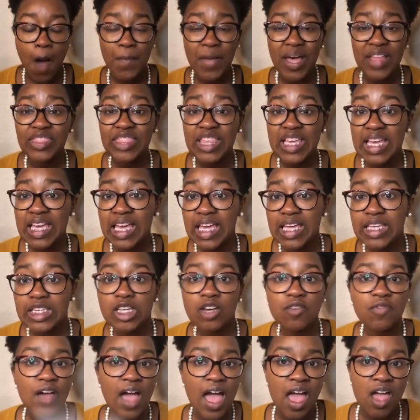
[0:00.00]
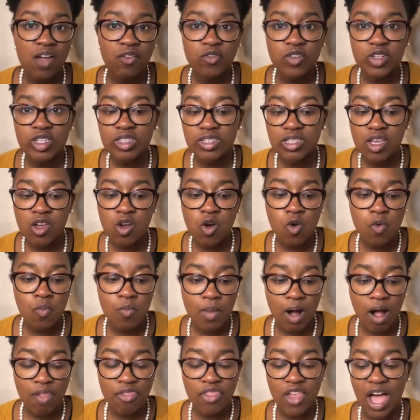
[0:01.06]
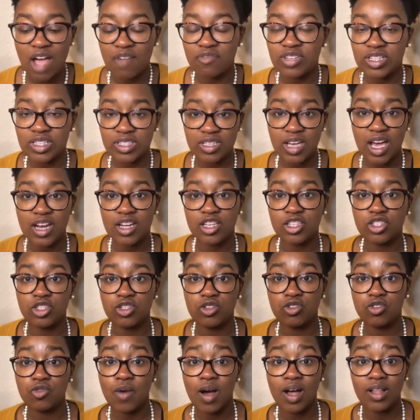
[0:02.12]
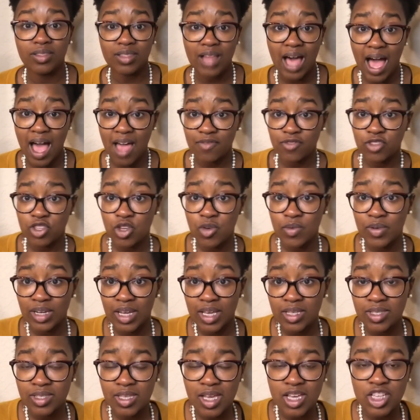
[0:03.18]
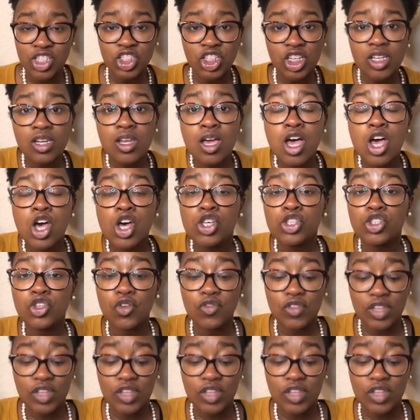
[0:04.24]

Um, at the end of every single month, I've decided to do a live Q&A session. So